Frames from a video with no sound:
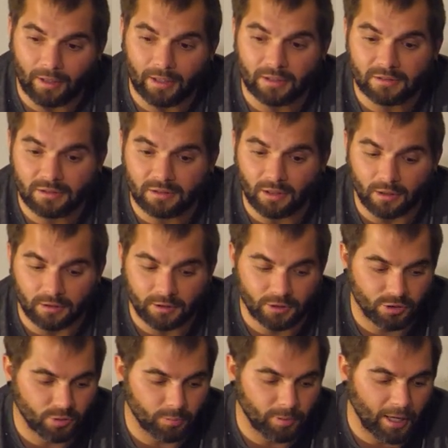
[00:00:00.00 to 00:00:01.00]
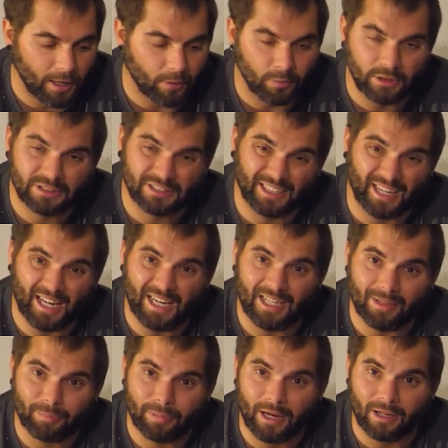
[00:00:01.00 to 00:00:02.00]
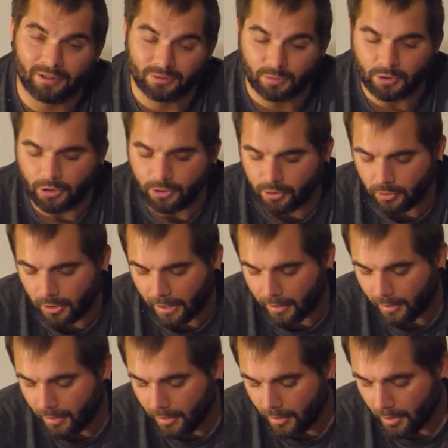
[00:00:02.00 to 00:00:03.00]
And it sucked because your pack weighs like 80 pounds when you do that